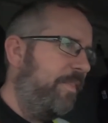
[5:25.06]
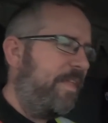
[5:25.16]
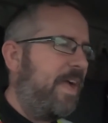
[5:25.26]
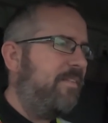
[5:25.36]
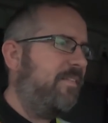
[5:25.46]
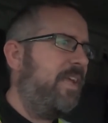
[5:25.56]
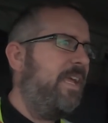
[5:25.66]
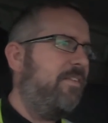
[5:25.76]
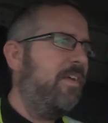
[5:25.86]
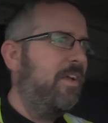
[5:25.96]
That
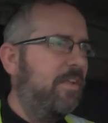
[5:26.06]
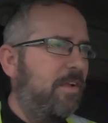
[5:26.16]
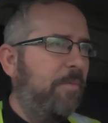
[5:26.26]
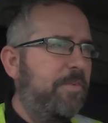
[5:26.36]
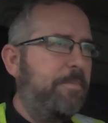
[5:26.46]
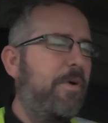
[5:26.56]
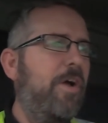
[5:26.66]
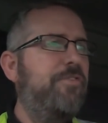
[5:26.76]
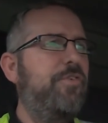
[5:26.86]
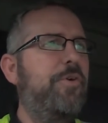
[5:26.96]
seat, I'm
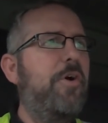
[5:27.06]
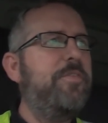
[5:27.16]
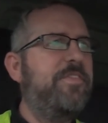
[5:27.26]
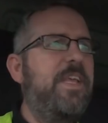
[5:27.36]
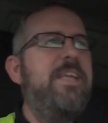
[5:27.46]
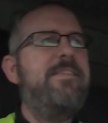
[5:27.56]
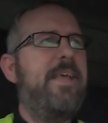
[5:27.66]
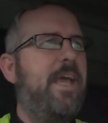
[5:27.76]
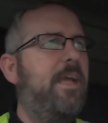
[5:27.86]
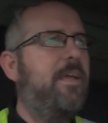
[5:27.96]
surprised you're not
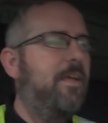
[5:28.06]
seasick.